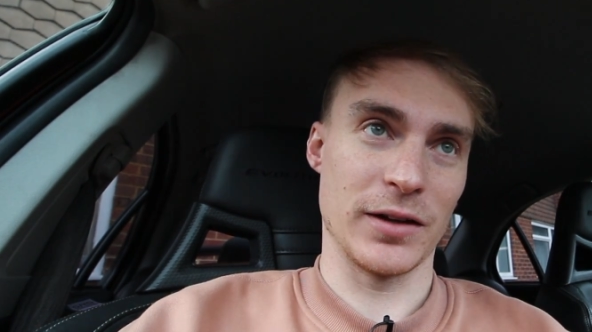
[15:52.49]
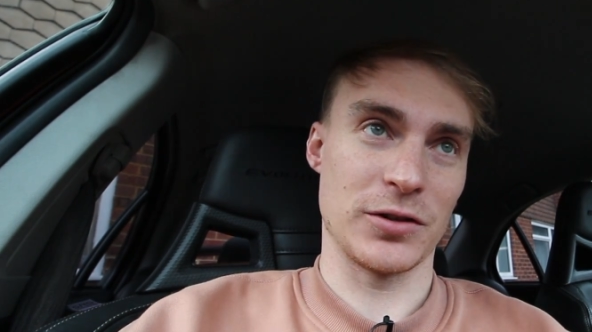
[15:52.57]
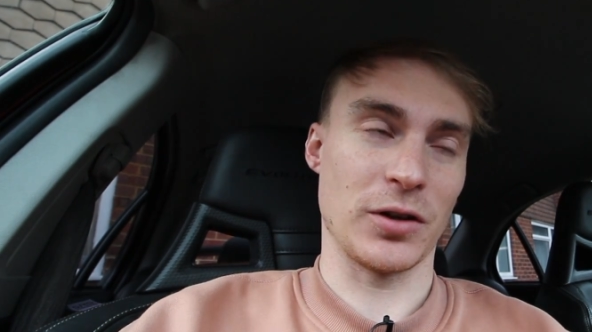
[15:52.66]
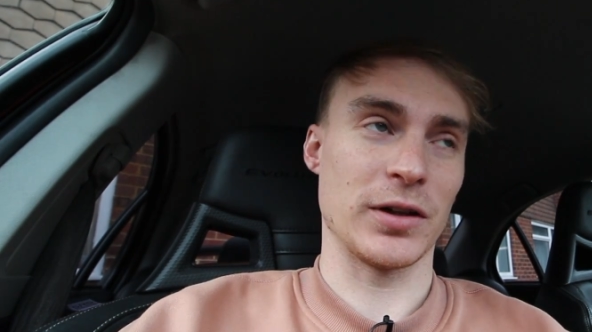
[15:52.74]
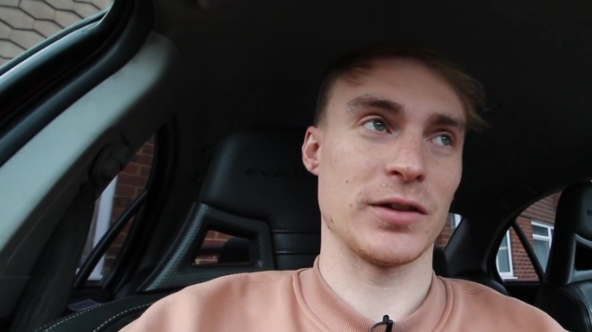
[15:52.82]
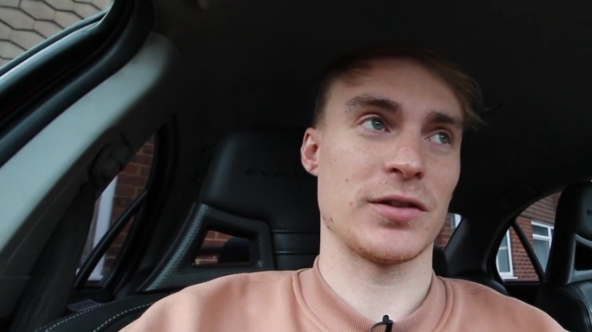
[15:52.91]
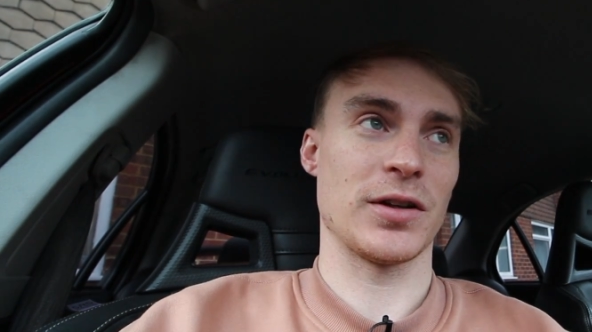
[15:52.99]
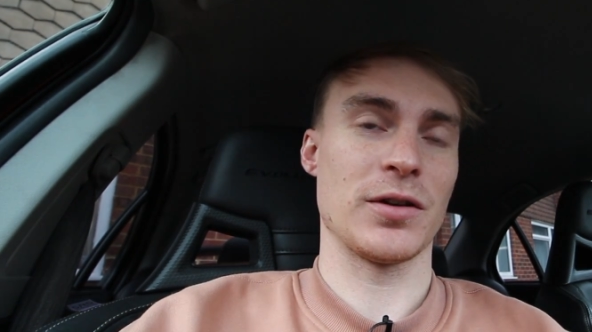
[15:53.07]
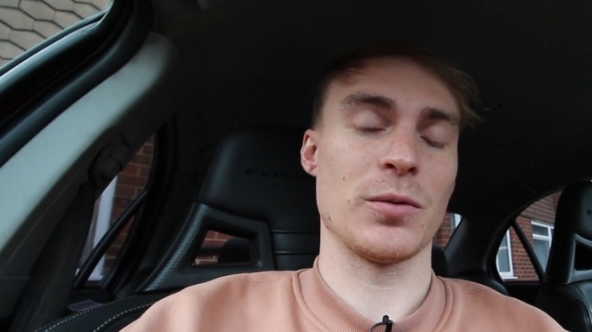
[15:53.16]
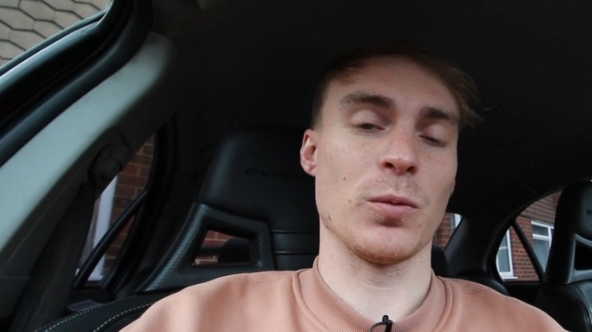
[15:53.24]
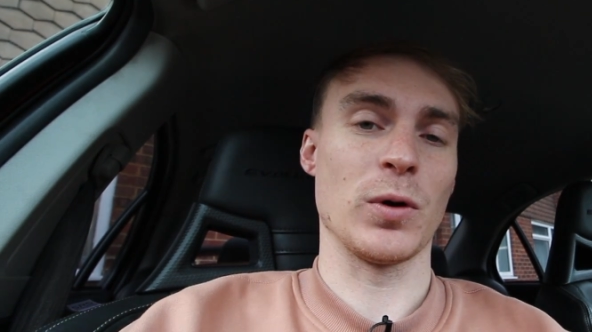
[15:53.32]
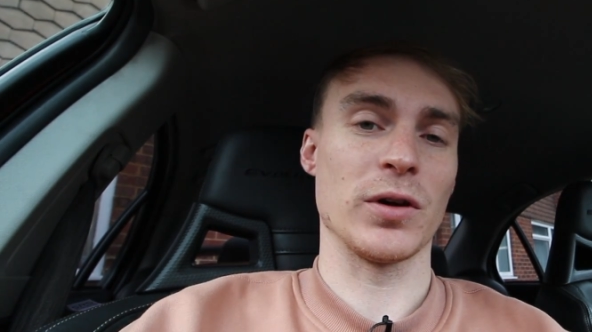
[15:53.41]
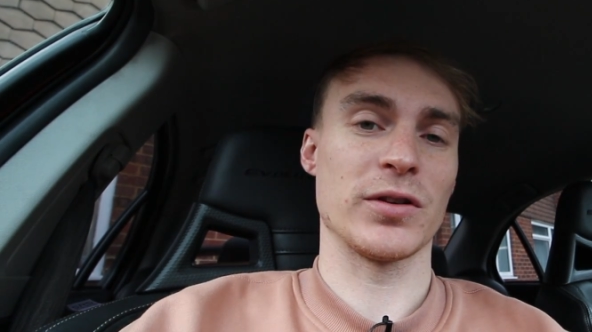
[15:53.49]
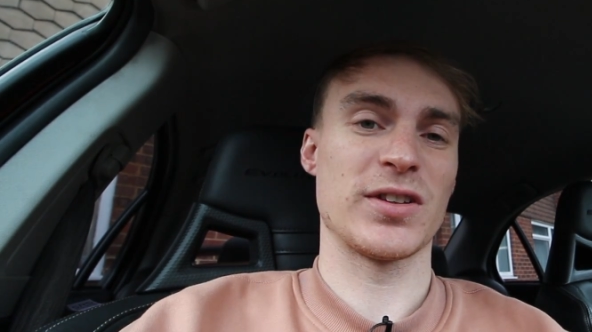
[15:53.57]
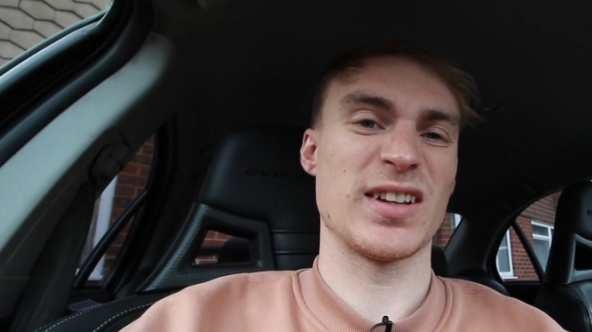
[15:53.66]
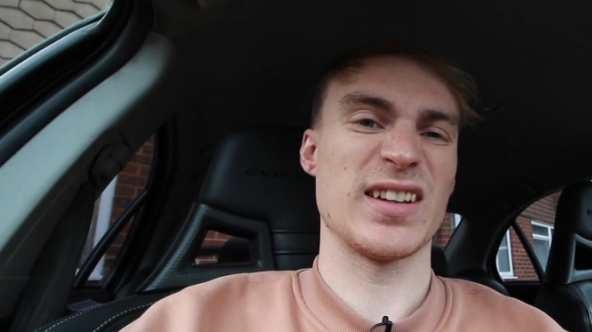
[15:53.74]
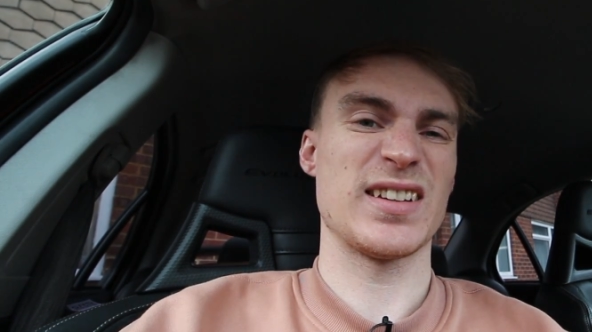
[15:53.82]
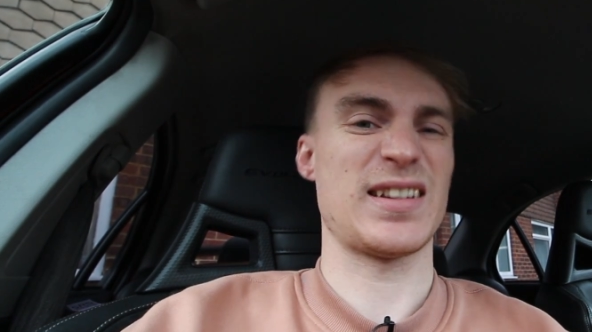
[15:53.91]
Donington
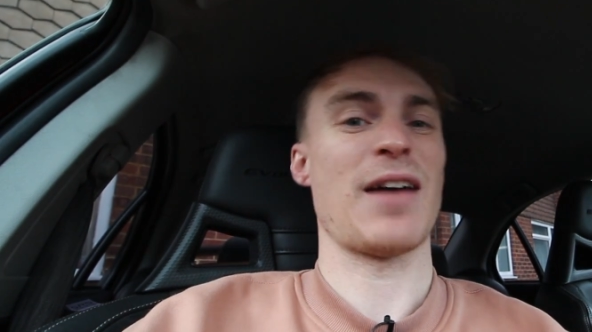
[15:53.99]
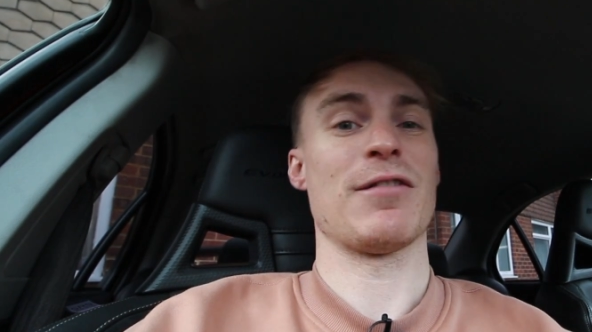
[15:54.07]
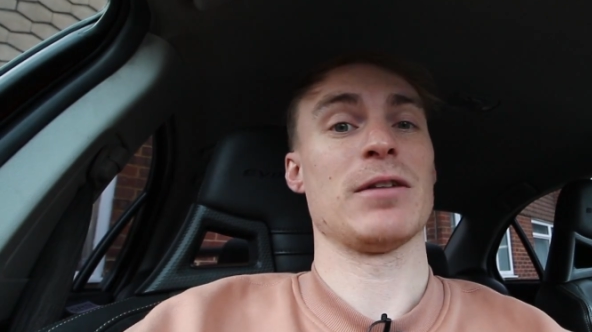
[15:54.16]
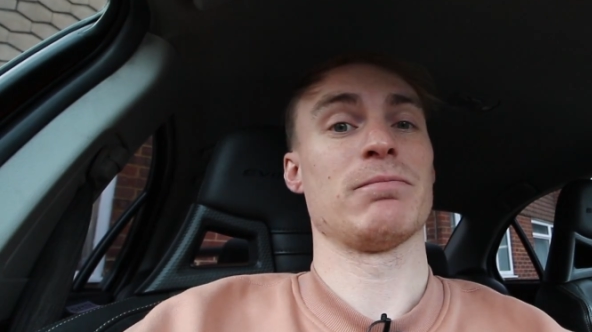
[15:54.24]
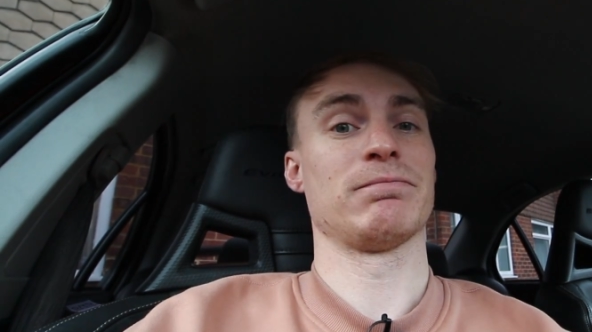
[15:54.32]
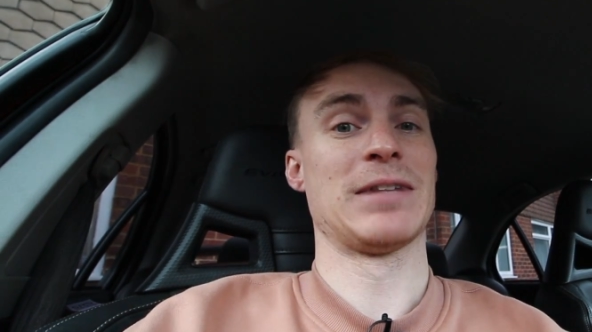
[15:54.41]
was 7.